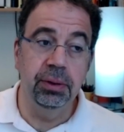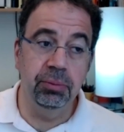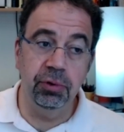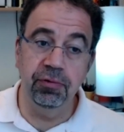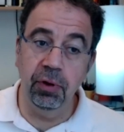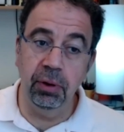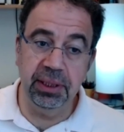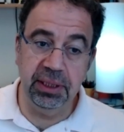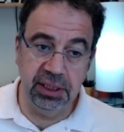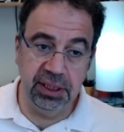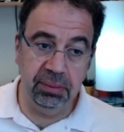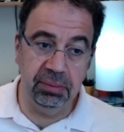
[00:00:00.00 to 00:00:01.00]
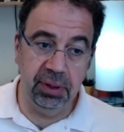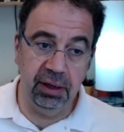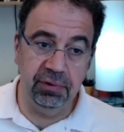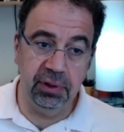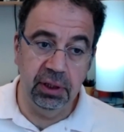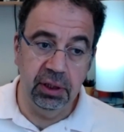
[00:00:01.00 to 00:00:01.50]
perform at the same
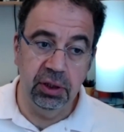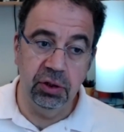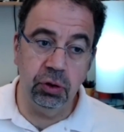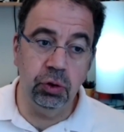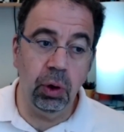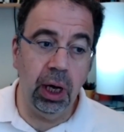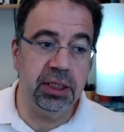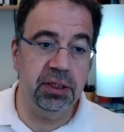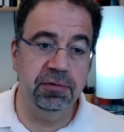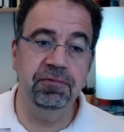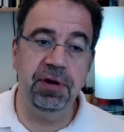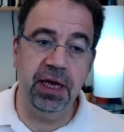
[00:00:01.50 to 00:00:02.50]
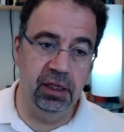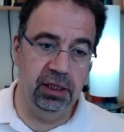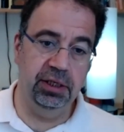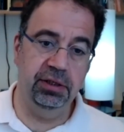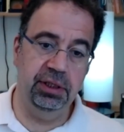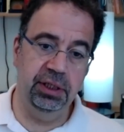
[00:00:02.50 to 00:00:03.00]
level? So to us,
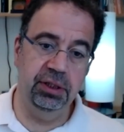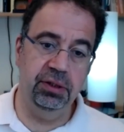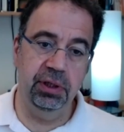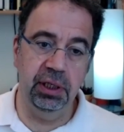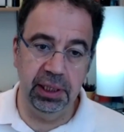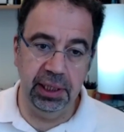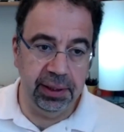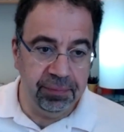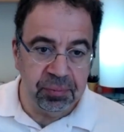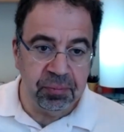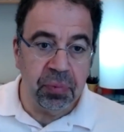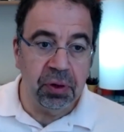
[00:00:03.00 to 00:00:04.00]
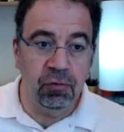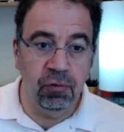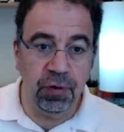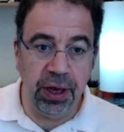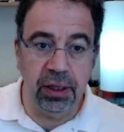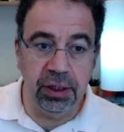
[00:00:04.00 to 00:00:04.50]
failure is really
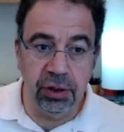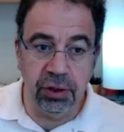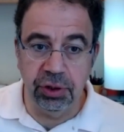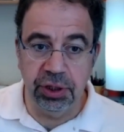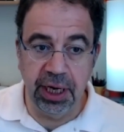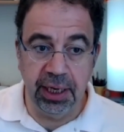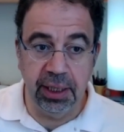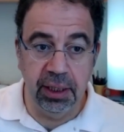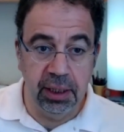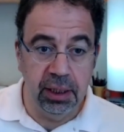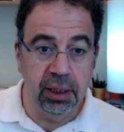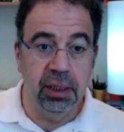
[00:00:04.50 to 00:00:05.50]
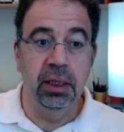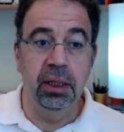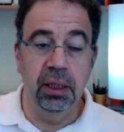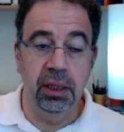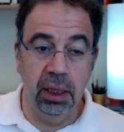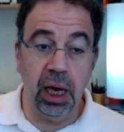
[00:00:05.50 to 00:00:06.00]
failure to take
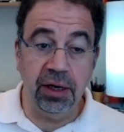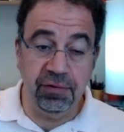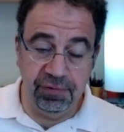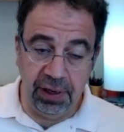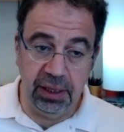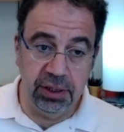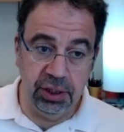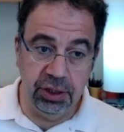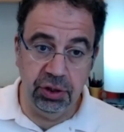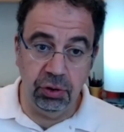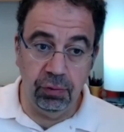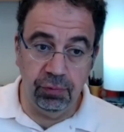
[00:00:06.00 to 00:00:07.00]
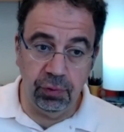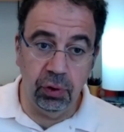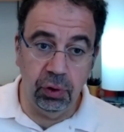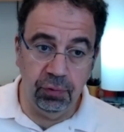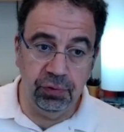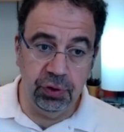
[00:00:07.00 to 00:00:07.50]
advantage of
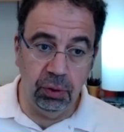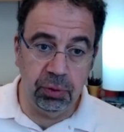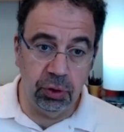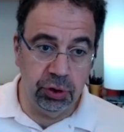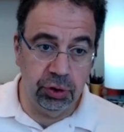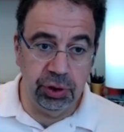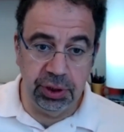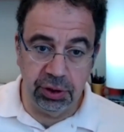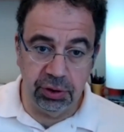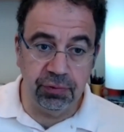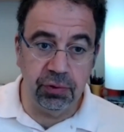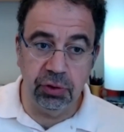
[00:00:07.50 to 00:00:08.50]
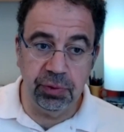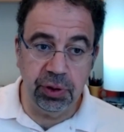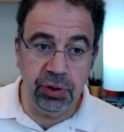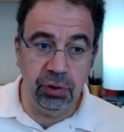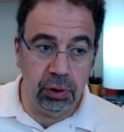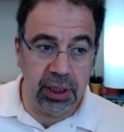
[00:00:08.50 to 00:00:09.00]
all of the opportunities. Of course, when
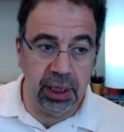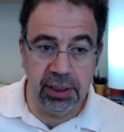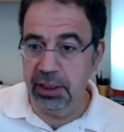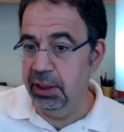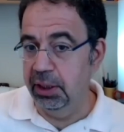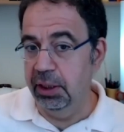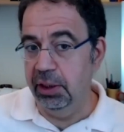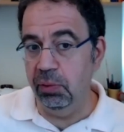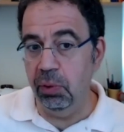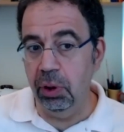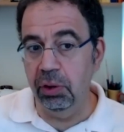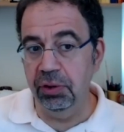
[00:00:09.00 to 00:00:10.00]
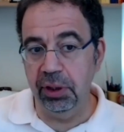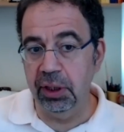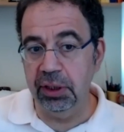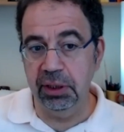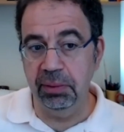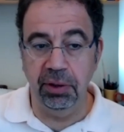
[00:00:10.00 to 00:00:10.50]
you look at the world, there are
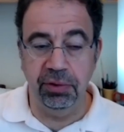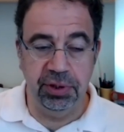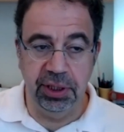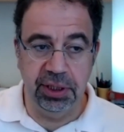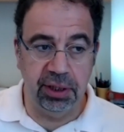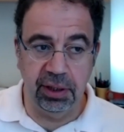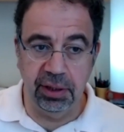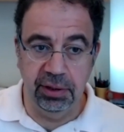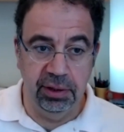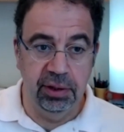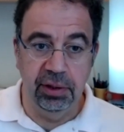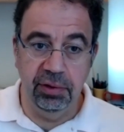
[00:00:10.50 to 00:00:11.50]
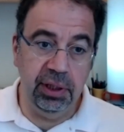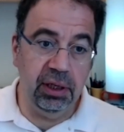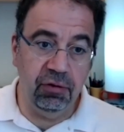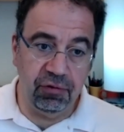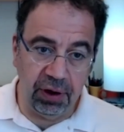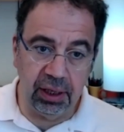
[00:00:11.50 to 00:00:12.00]
some countries that are really
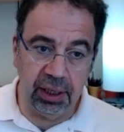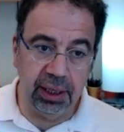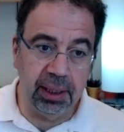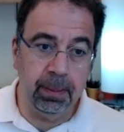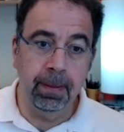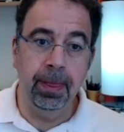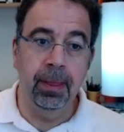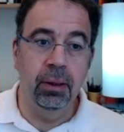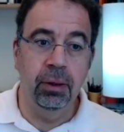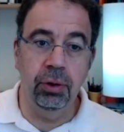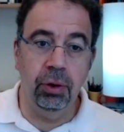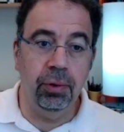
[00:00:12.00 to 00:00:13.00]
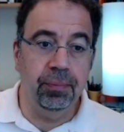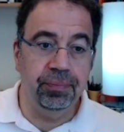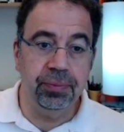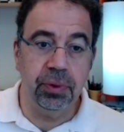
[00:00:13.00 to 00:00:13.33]
failing, you know,